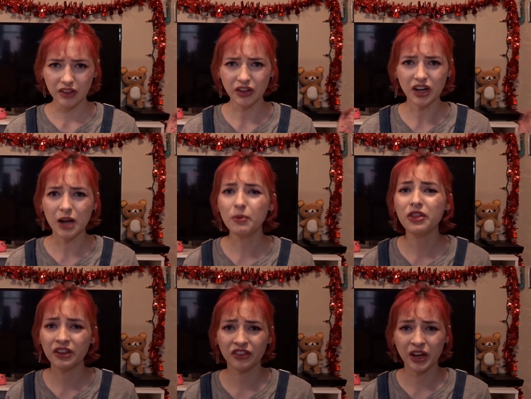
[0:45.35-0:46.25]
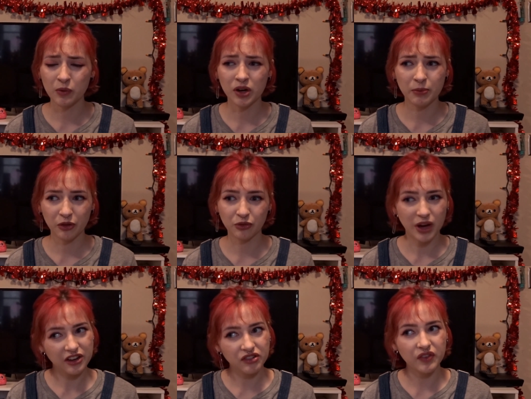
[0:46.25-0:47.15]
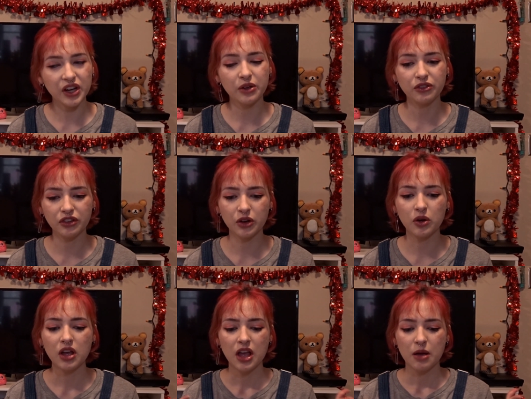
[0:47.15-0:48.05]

there are a couple things that I want to post reaction videos to,